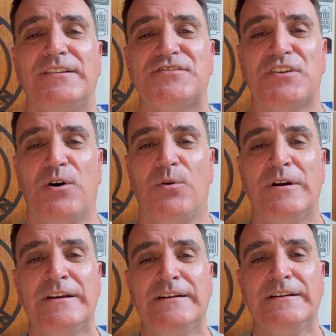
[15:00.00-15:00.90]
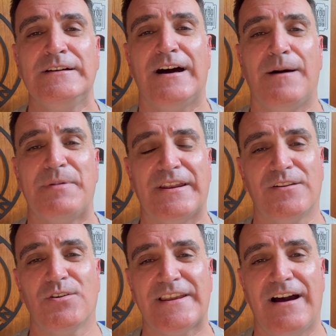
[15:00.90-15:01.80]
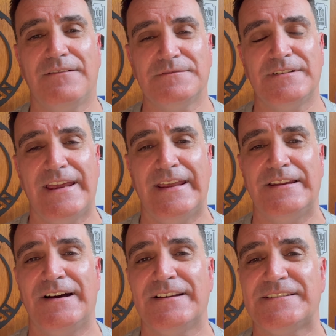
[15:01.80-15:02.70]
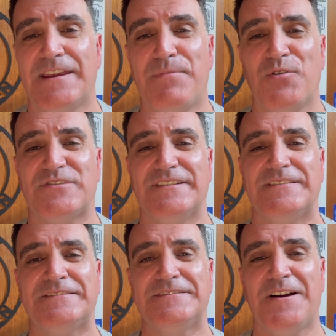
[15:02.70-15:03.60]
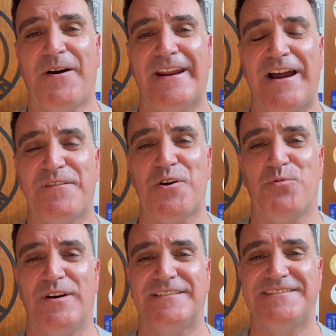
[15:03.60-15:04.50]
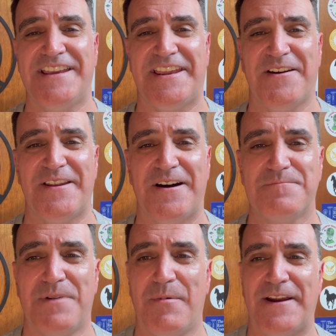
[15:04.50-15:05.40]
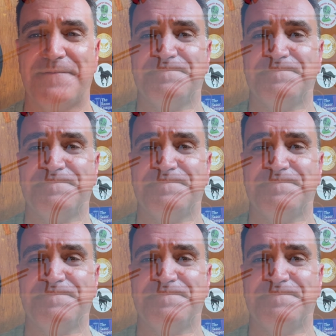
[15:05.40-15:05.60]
So uh, be on the lookout and uh, stay posted. All right. Have a good one. Take care now. Bye-bye.